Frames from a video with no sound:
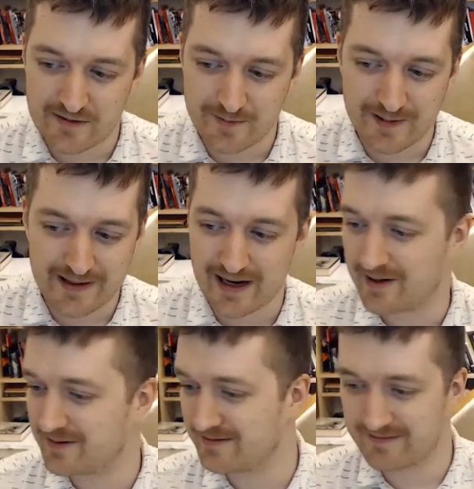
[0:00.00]

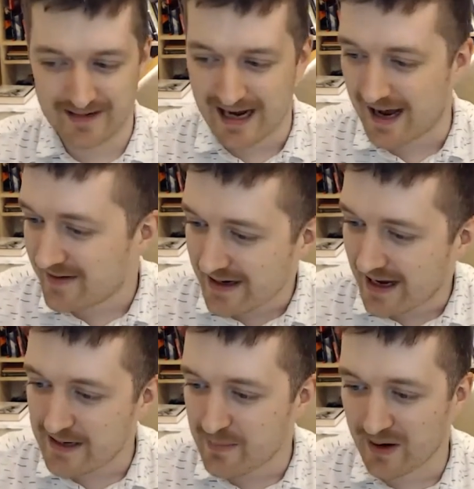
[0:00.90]
without having
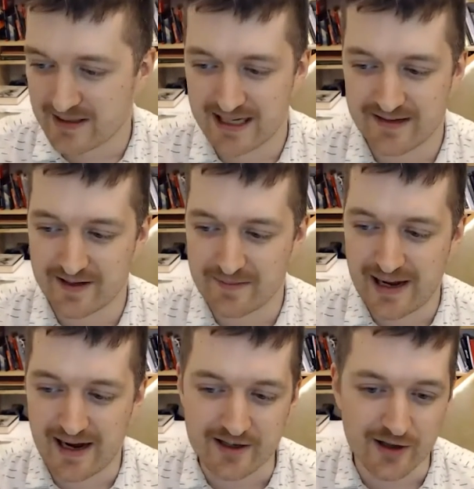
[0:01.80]
any positive
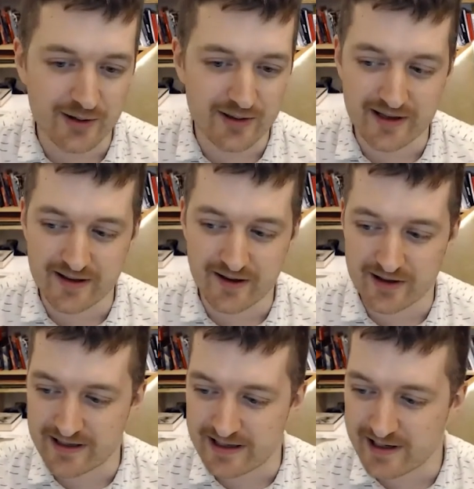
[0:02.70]
impact other than on
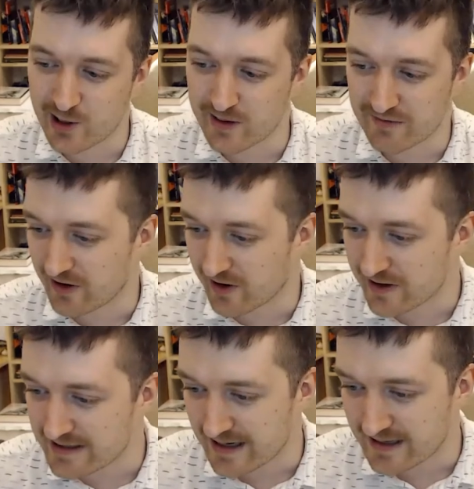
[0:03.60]
the ego of the
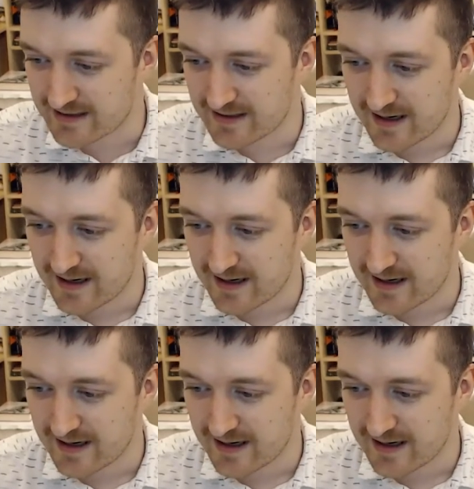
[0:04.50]
architect.